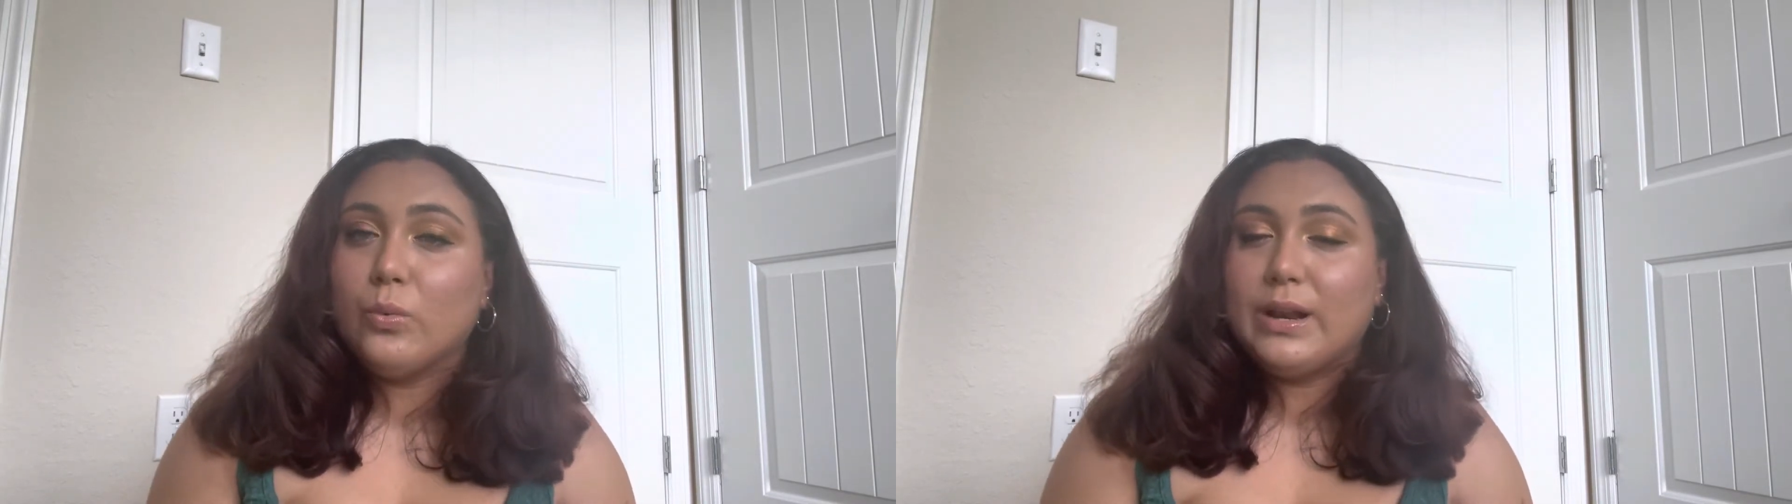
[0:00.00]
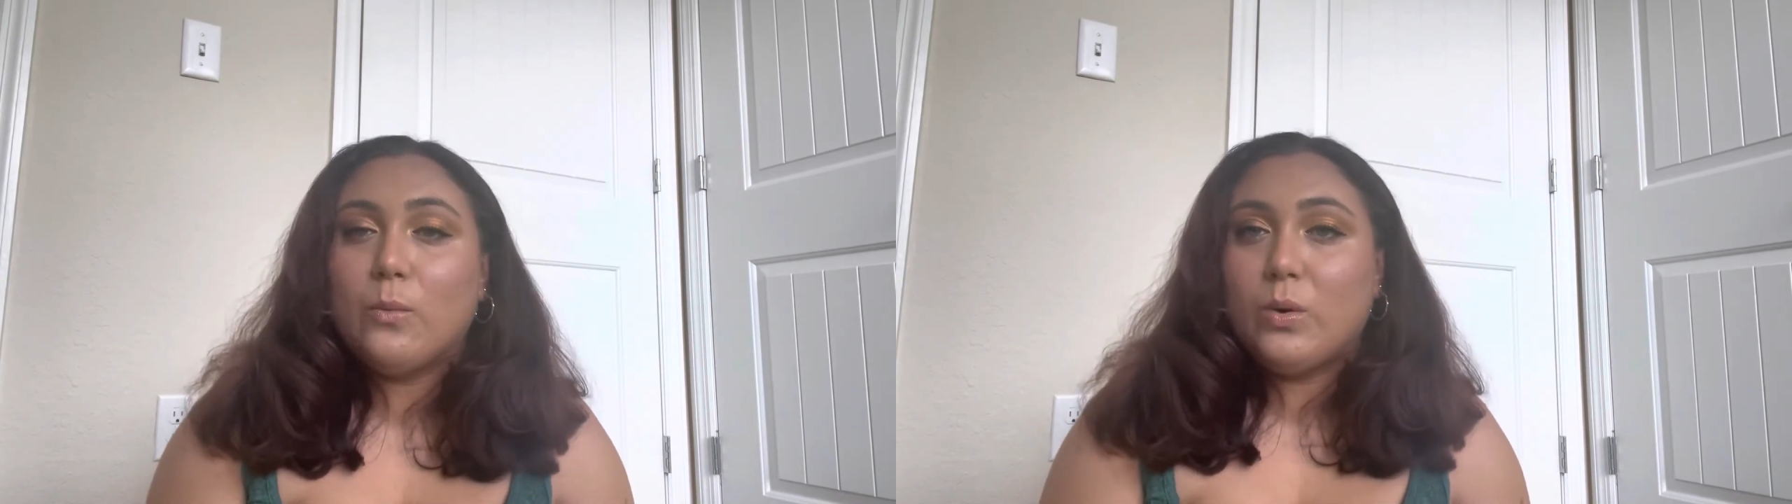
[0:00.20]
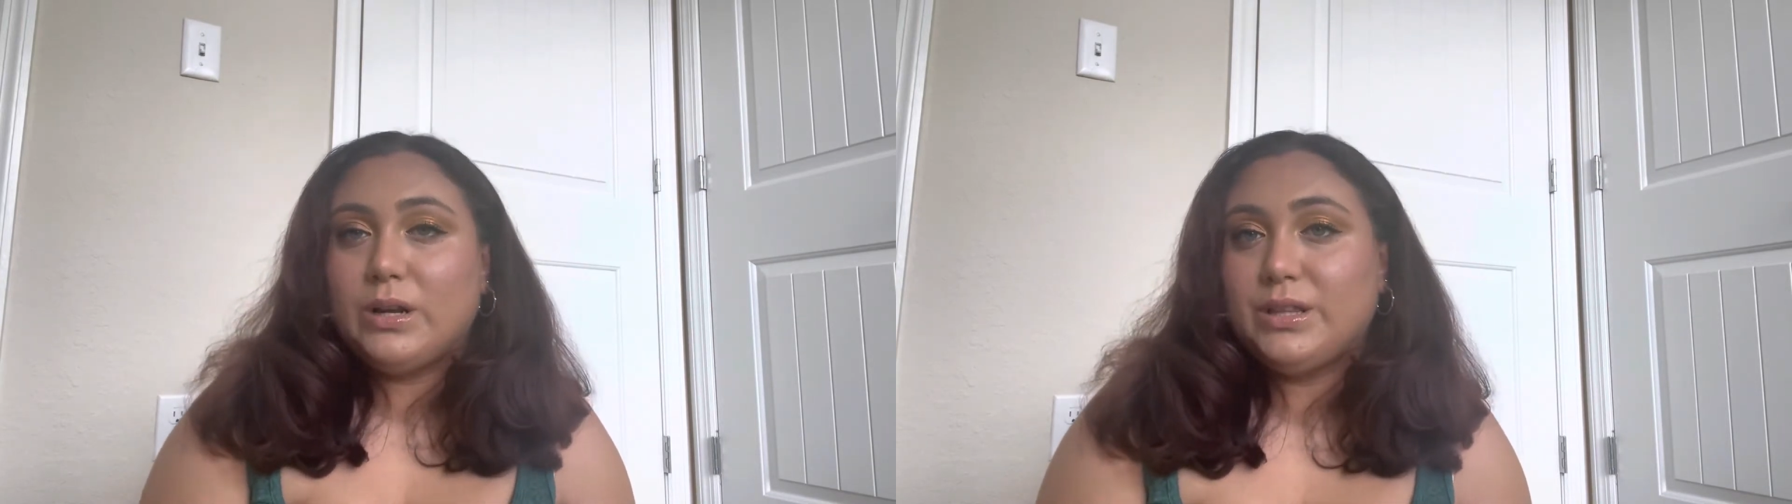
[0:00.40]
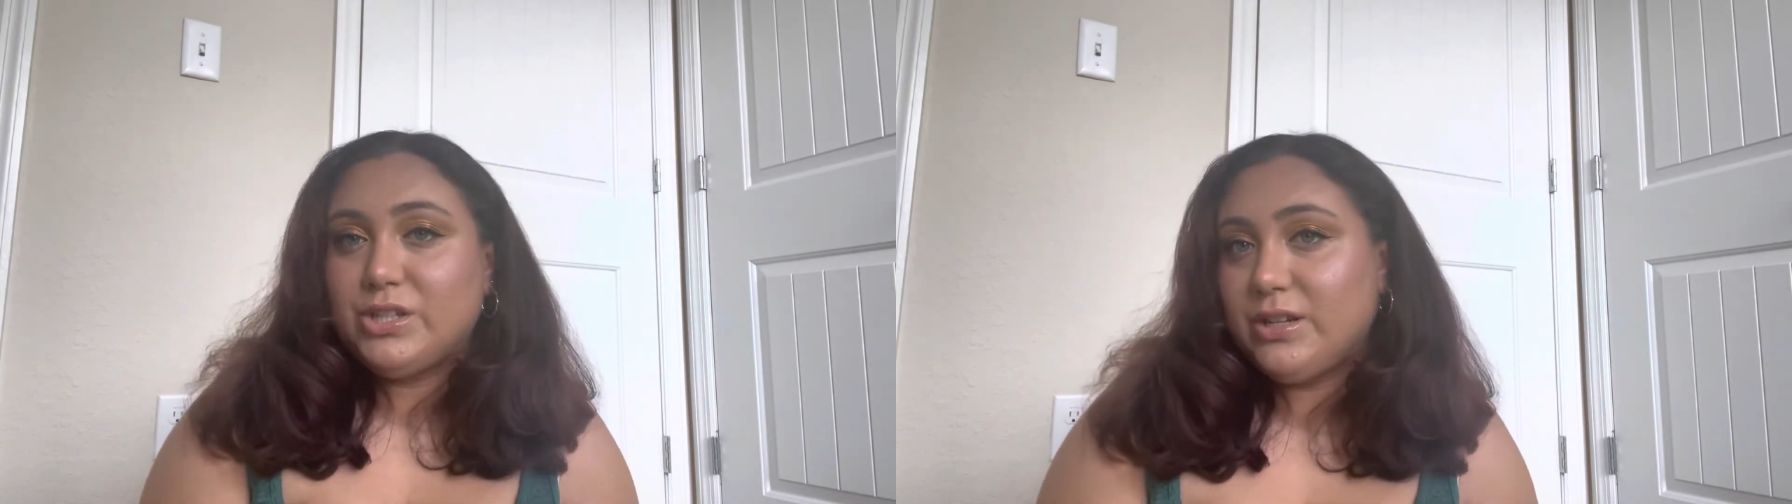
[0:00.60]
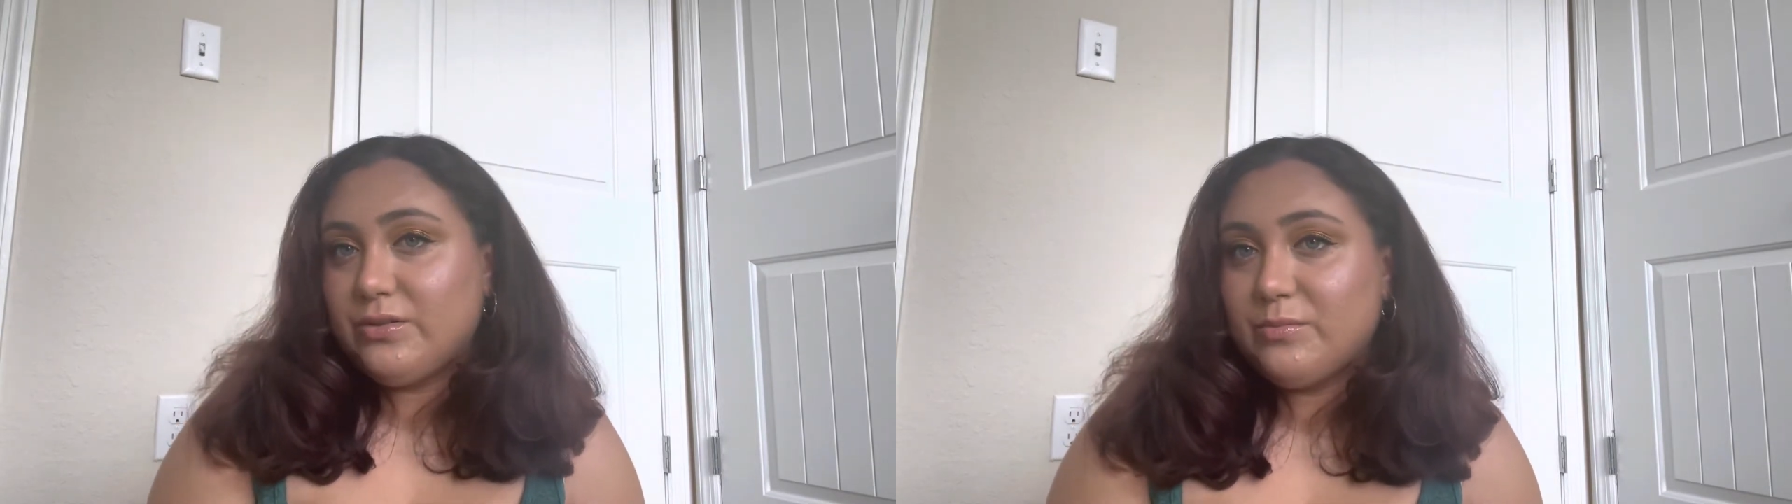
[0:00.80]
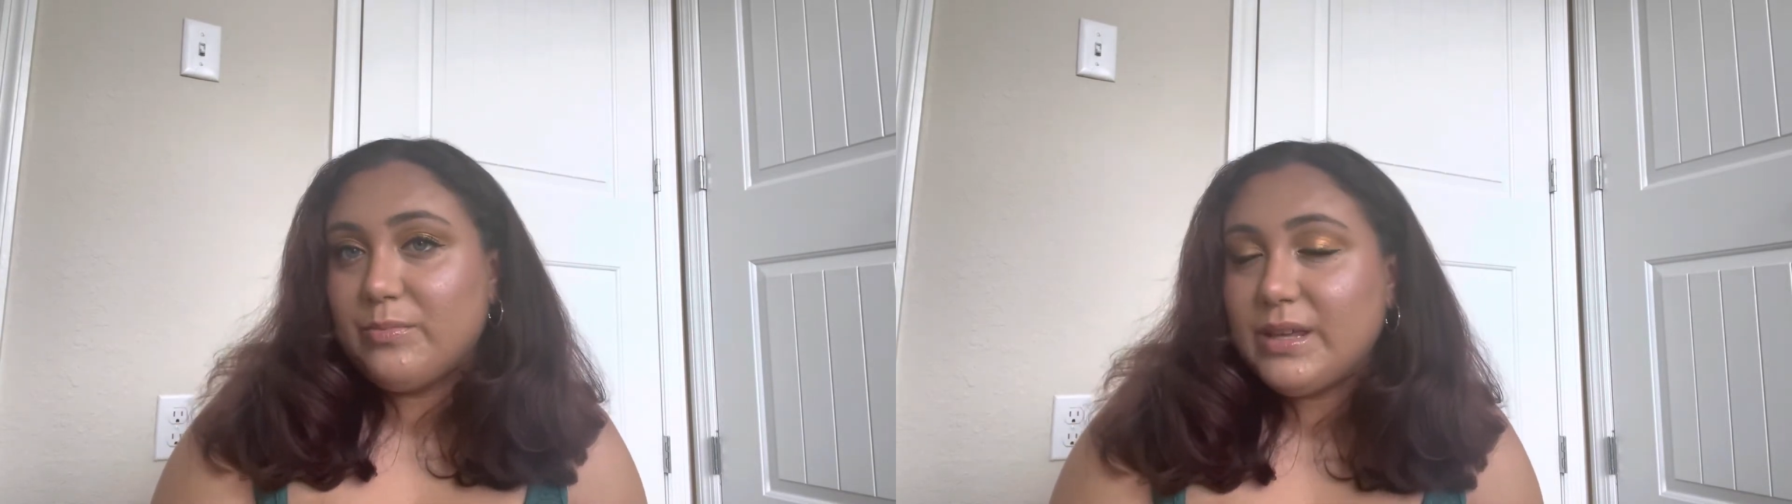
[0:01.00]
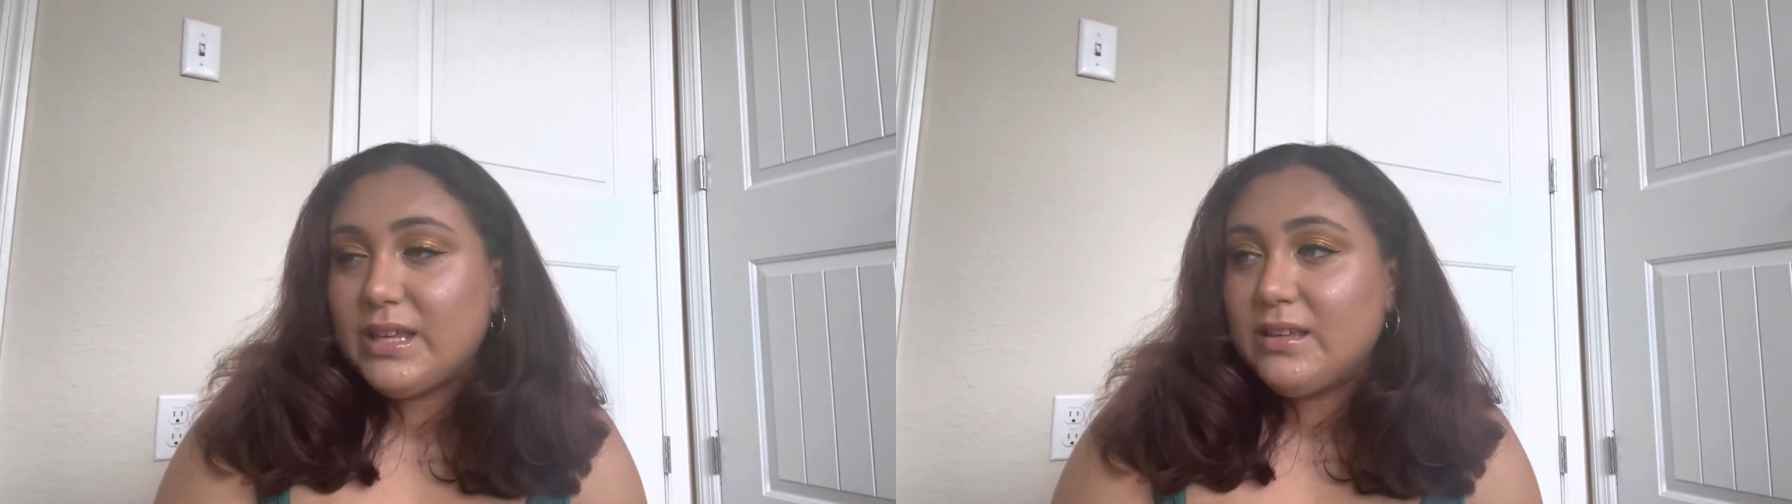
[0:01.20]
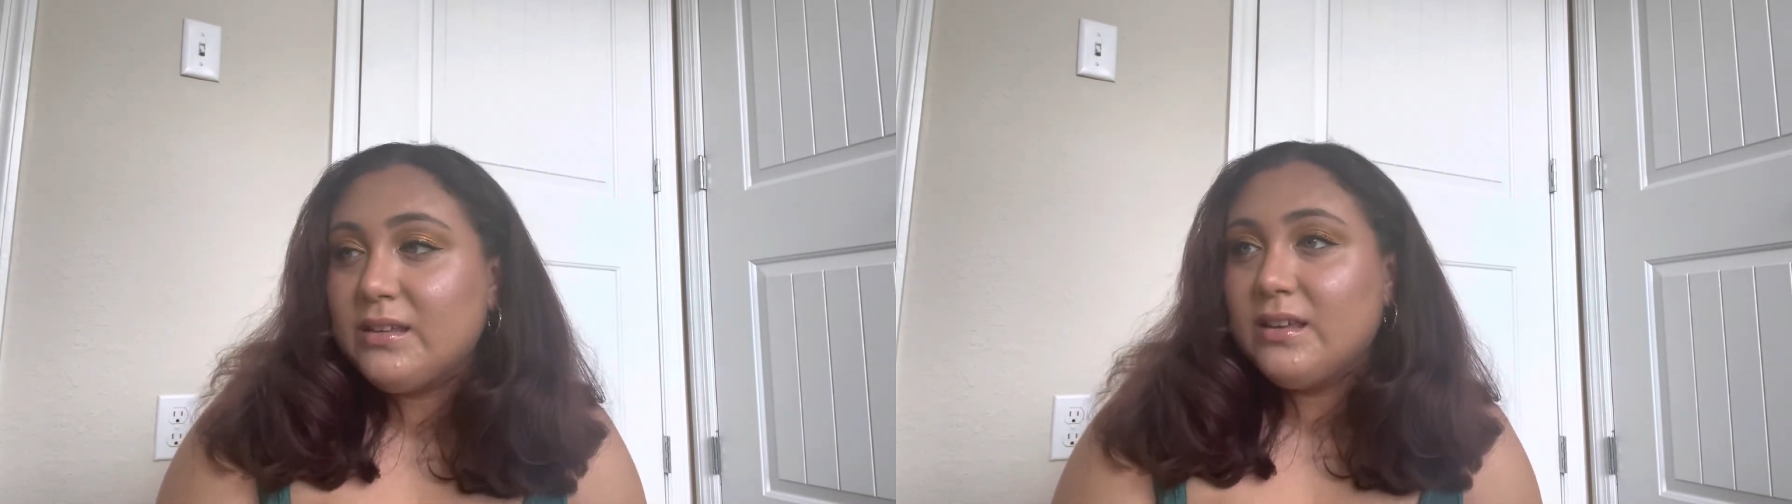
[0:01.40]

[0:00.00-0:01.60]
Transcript: I wanted the channel to be.